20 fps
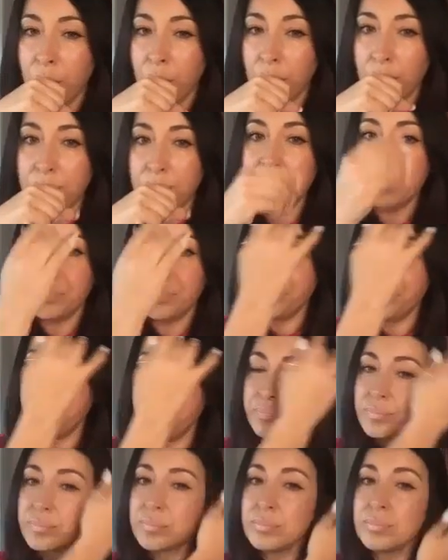And
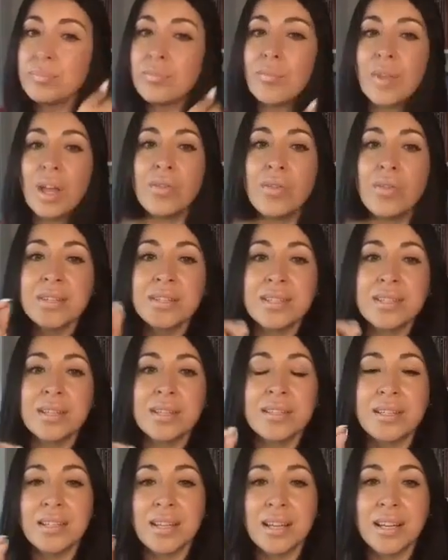this
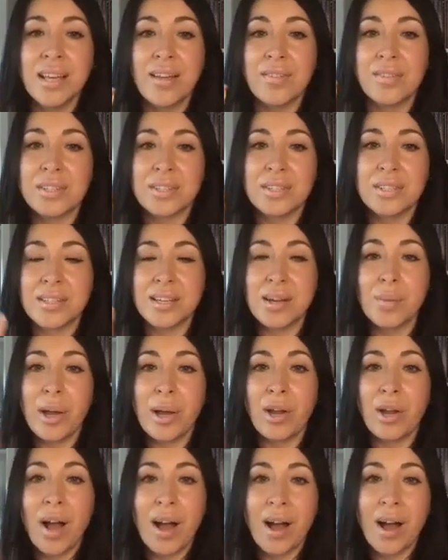isn't
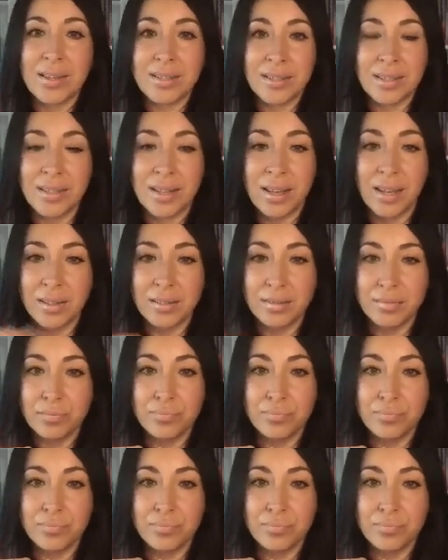about hustling.